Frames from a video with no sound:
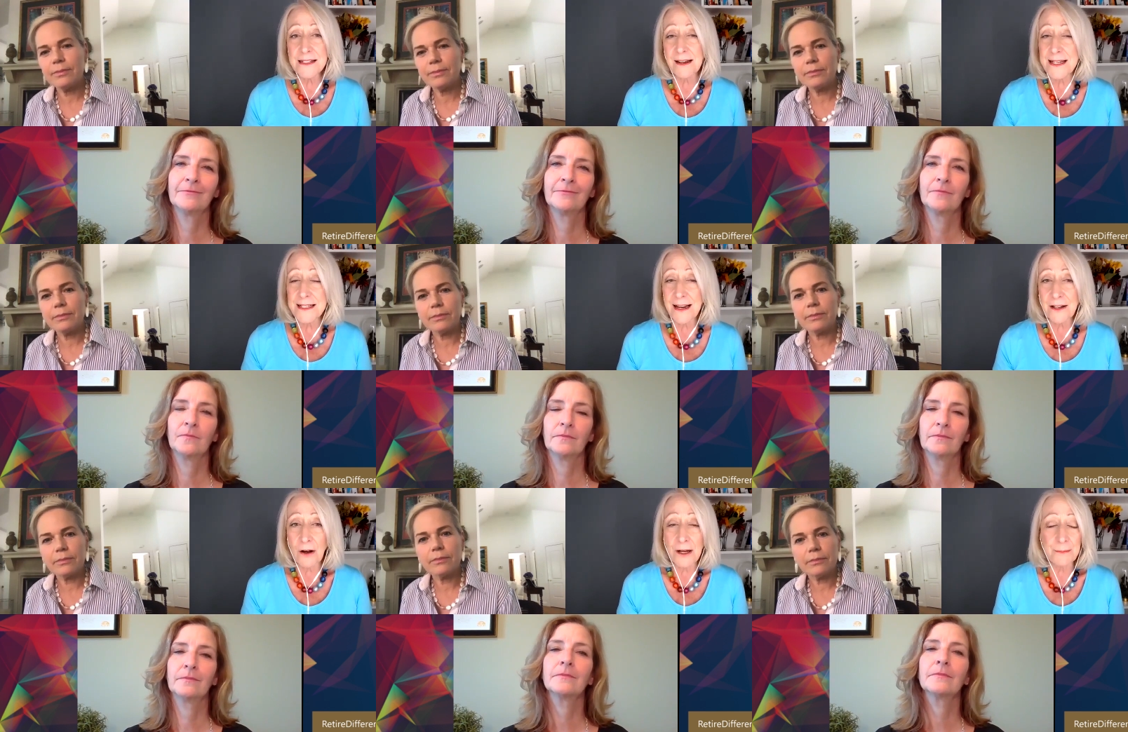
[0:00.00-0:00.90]
Speaker 1: sites like
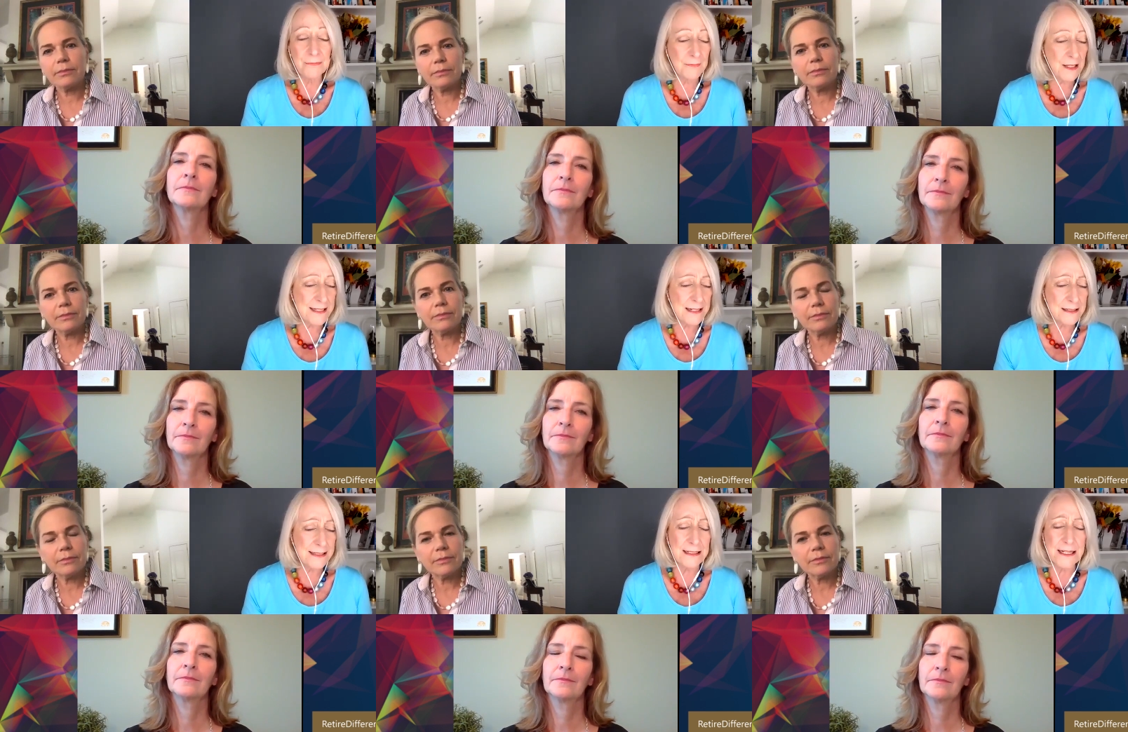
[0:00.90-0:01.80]
um, is it
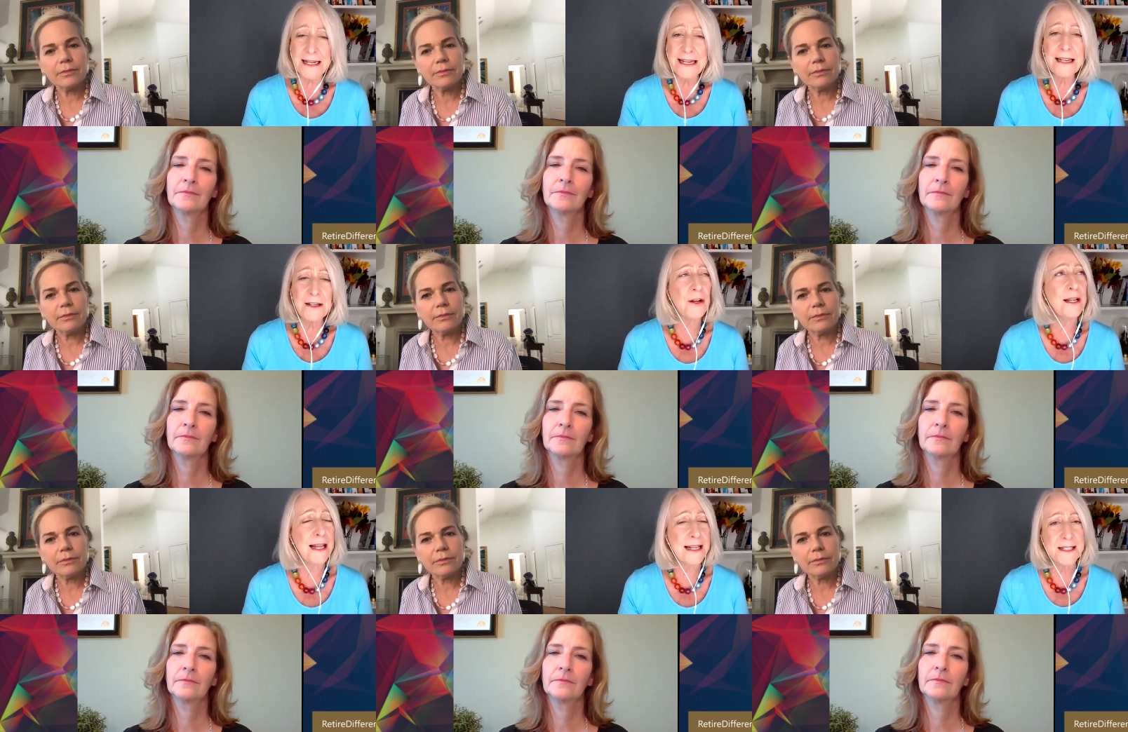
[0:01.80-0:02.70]
e- e- not
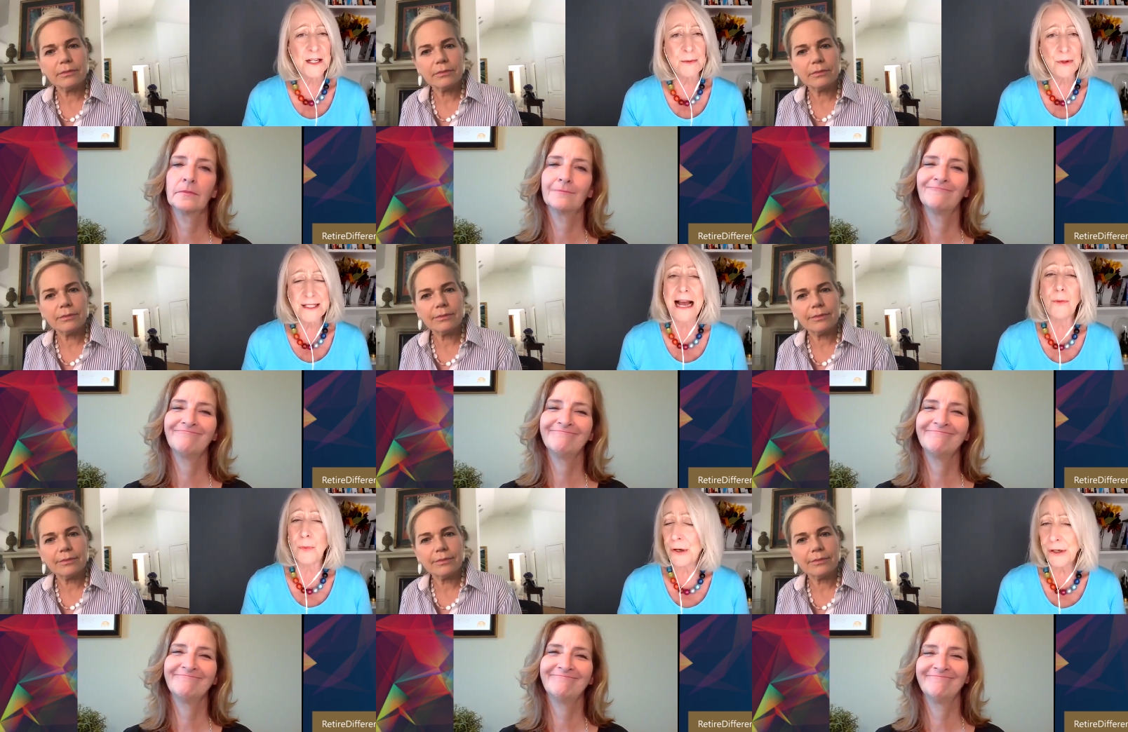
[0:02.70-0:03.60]
elance anymore it's
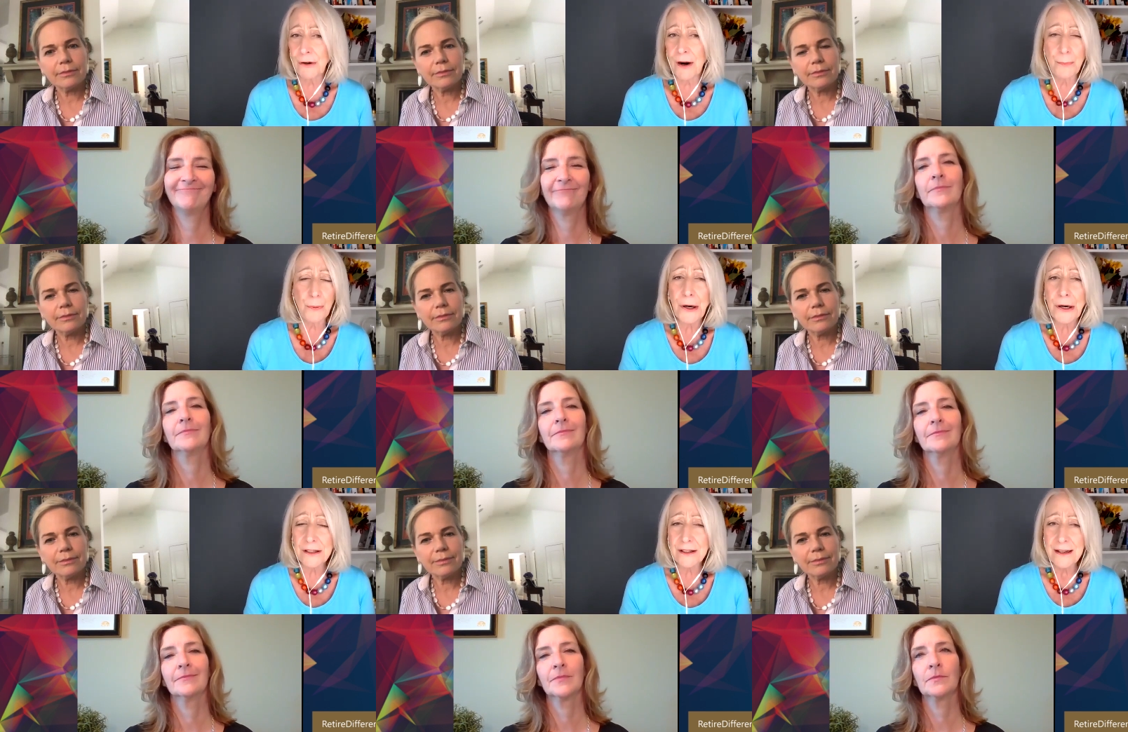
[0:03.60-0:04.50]
outwork or
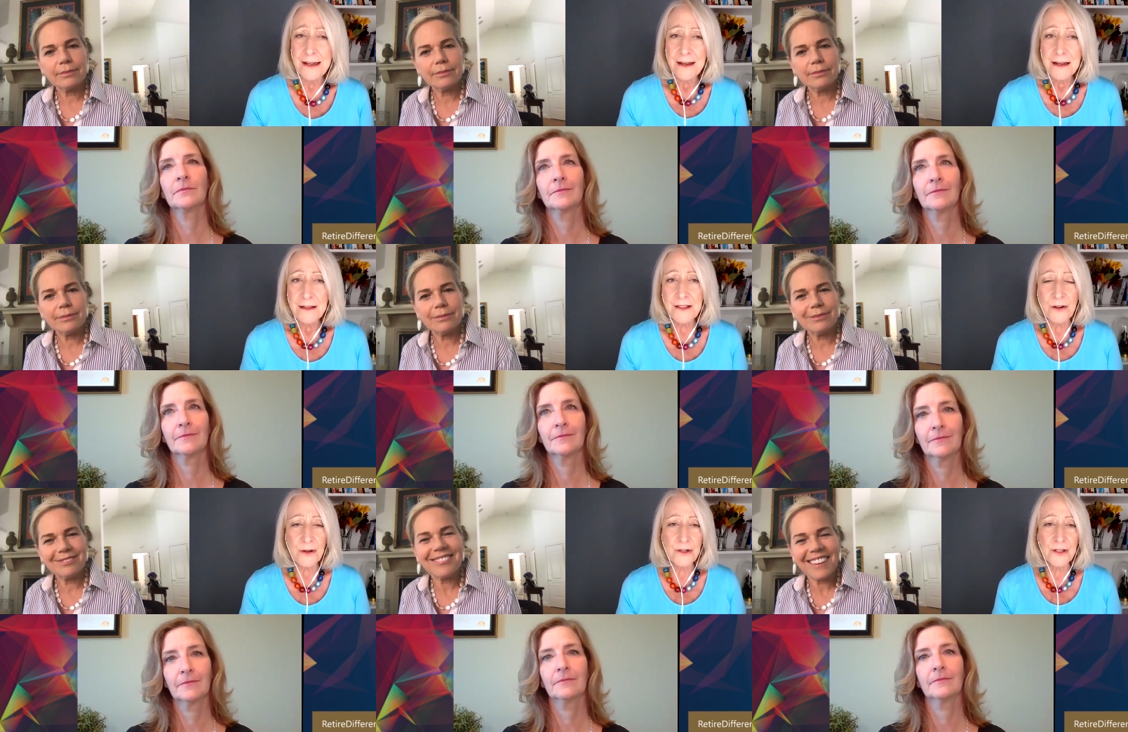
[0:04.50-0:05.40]
upwork you
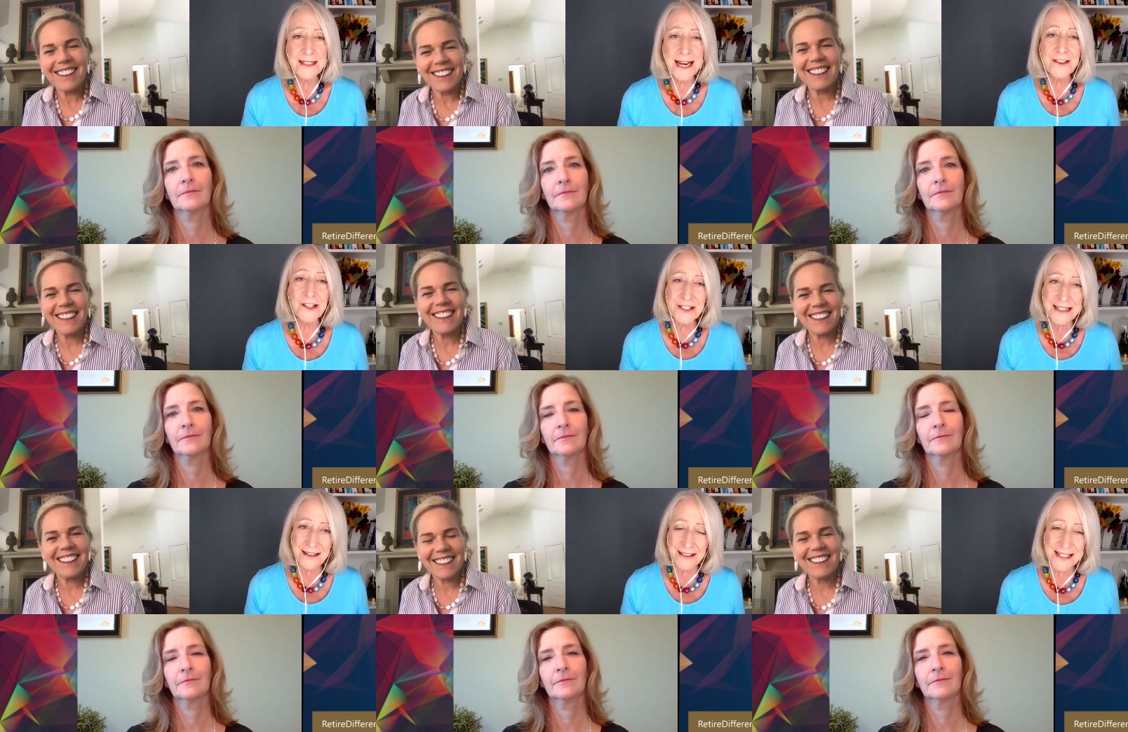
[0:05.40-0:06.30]
know you can take the te- the